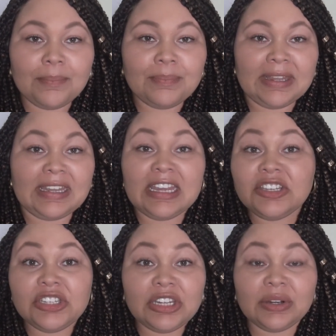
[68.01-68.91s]
being
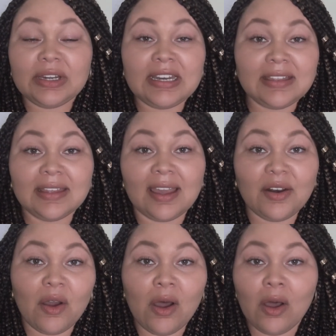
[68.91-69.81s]
itchy or anything at
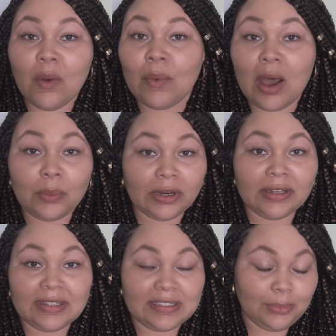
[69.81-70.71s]
all while
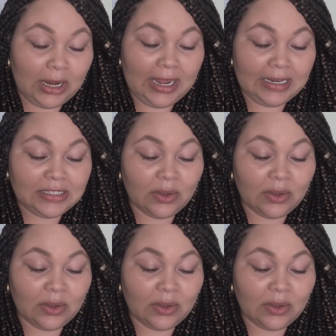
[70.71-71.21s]
wearing these braids,